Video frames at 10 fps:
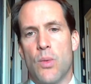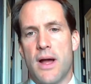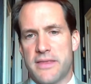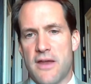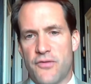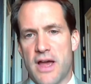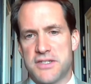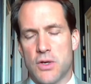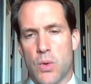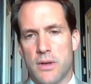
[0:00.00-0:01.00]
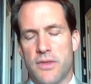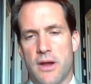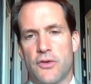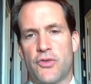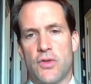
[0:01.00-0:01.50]
want that FISA court
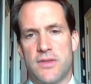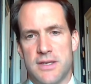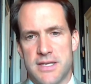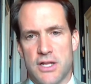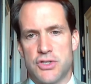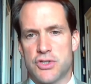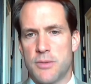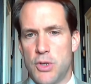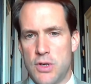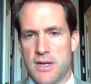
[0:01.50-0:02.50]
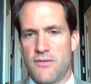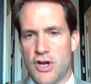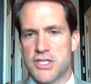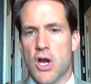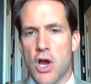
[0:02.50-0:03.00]
there so that the intelligence community in a
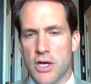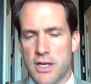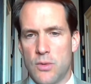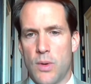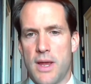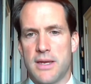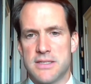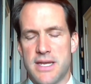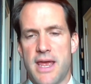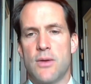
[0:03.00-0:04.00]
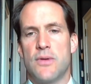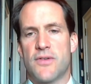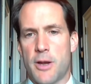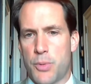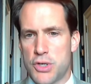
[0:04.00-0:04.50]
very targeted way can say, hey,
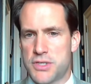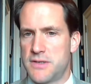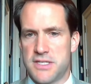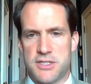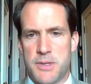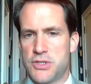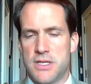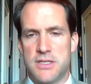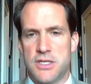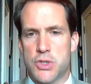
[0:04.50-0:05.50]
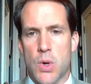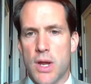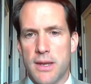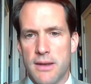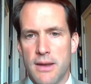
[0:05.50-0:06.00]
we've got a person of suspicion in
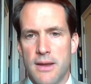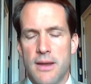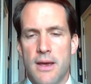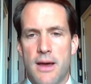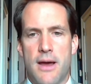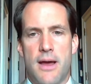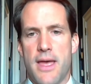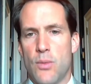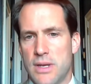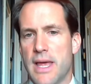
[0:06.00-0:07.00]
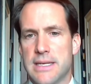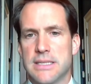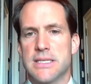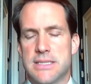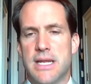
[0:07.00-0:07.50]
Detroit, and we'd like
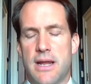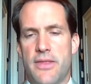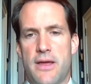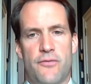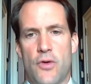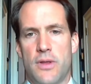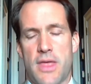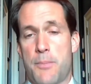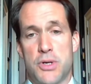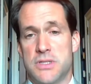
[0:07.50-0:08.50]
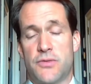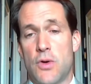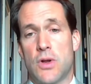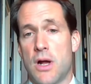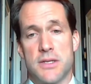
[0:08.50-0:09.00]
to listen in on that person's
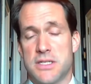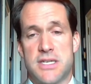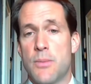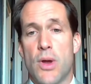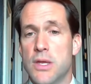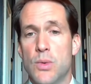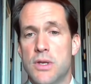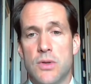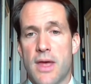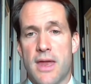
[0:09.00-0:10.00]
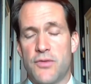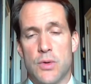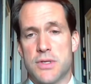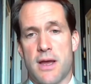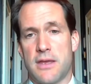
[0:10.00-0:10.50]
phone calls, the same way you would do that if
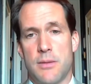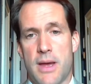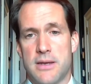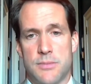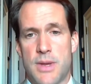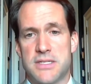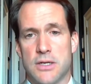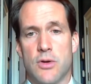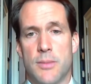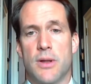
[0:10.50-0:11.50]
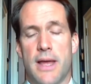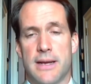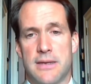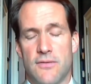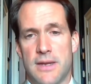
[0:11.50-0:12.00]
you were talking about domestic criminal
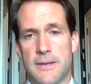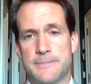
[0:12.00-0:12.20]
activity.